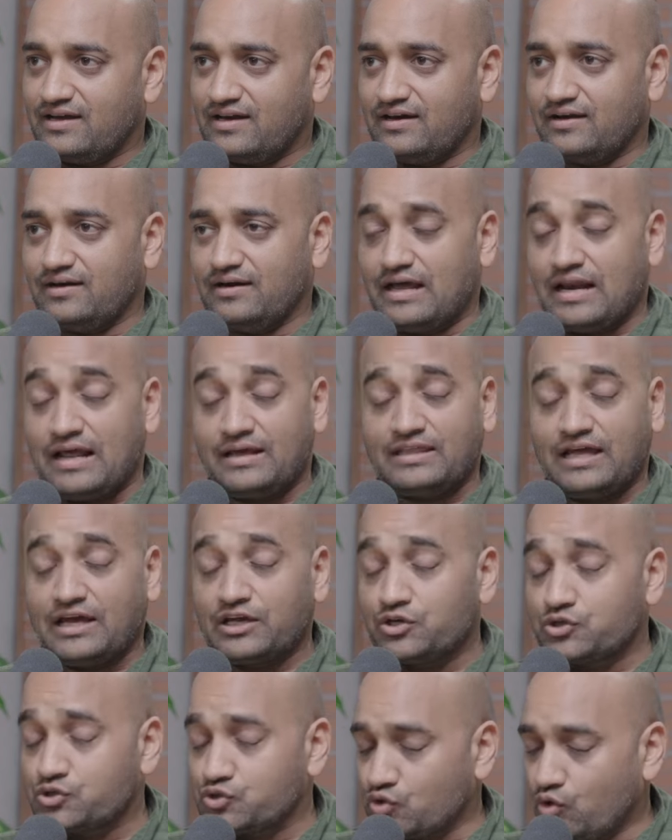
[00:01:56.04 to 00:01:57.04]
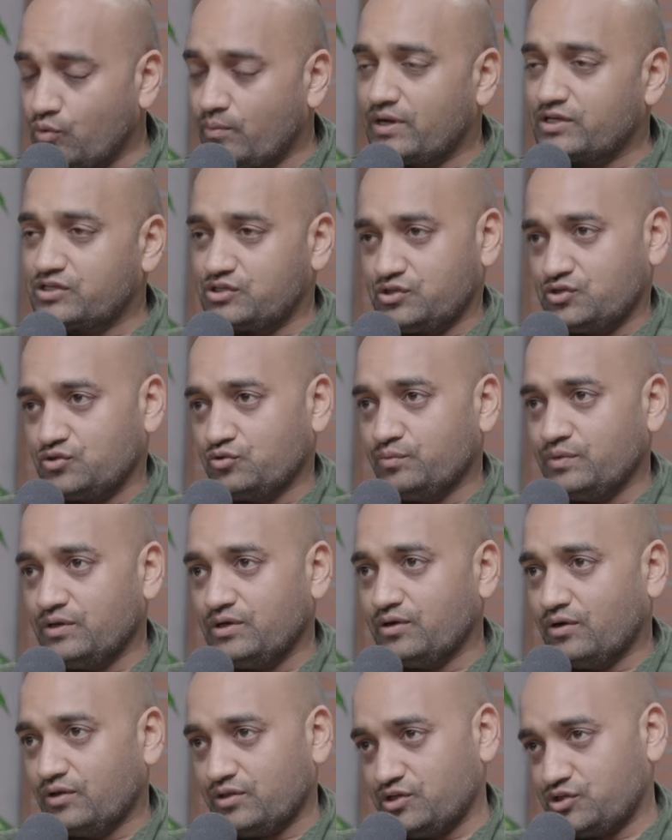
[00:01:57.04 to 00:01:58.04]
Uh, and I thank you so much to
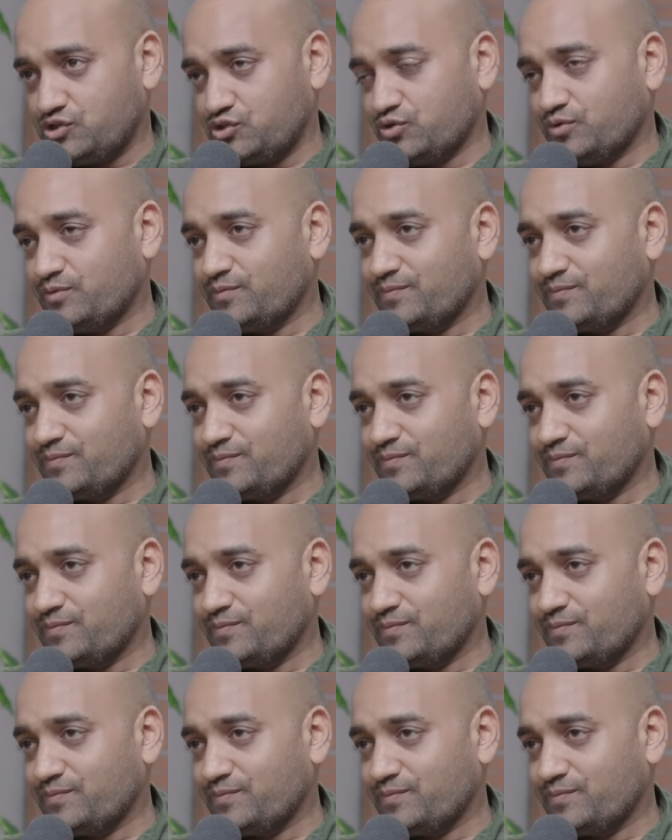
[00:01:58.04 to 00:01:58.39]
be on this show.